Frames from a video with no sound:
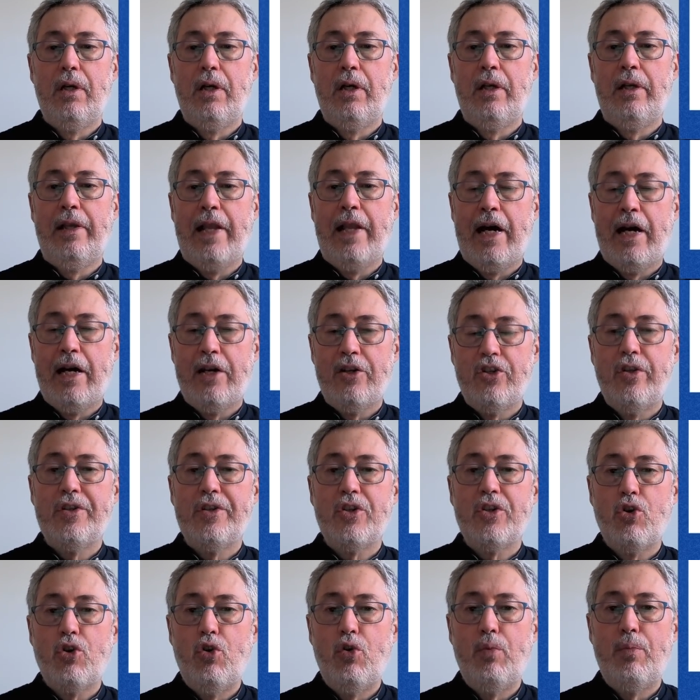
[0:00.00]
enlarge the
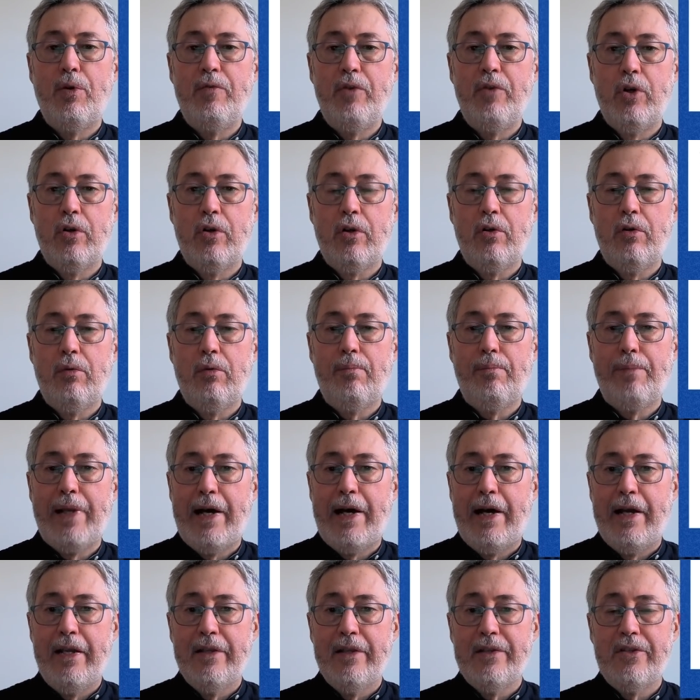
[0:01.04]
scope of your
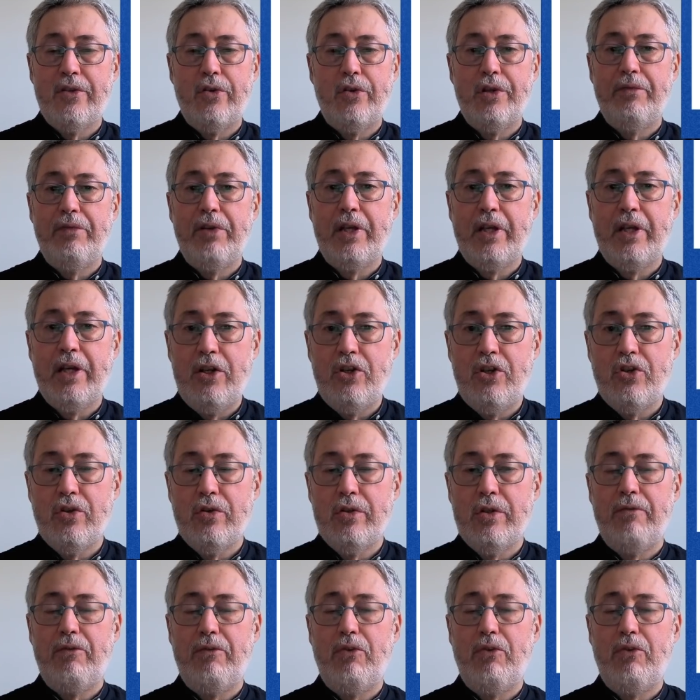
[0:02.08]
compliance certifications,